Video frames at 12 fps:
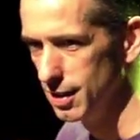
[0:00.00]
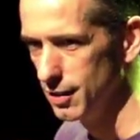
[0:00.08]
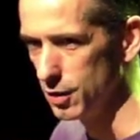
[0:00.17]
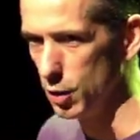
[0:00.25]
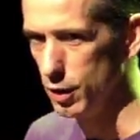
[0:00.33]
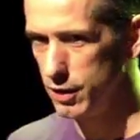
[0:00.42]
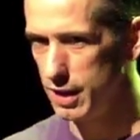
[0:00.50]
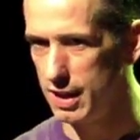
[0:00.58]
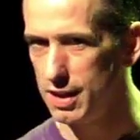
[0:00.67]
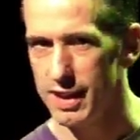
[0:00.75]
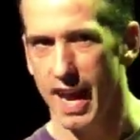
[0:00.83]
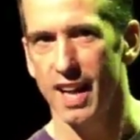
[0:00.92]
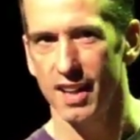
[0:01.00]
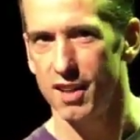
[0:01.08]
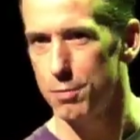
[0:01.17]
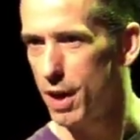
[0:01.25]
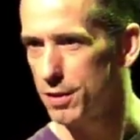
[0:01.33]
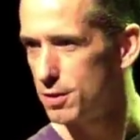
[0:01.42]
So the illegality
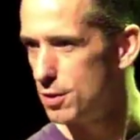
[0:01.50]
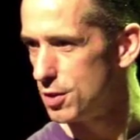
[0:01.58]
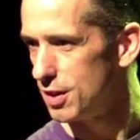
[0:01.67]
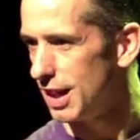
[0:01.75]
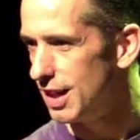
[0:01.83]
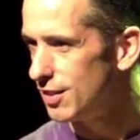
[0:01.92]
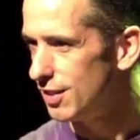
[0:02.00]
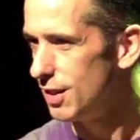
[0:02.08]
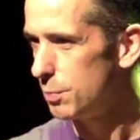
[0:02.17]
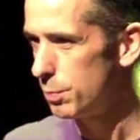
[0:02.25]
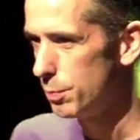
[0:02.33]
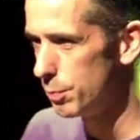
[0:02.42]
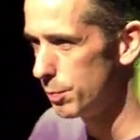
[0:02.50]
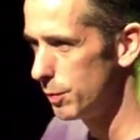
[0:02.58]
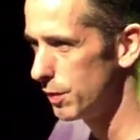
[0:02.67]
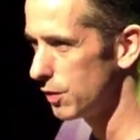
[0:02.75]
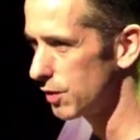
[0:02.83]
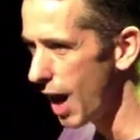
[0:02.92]
of prostitution isn't
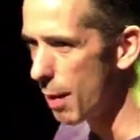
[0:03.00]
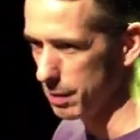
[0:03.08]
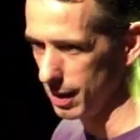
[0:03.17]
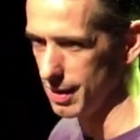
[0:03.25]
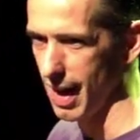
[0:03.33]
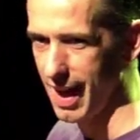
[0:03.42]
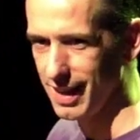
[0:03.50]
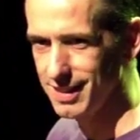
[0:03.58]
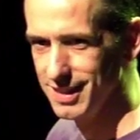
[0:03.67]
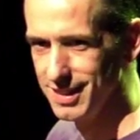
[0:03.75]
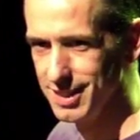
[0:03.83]
stopping that.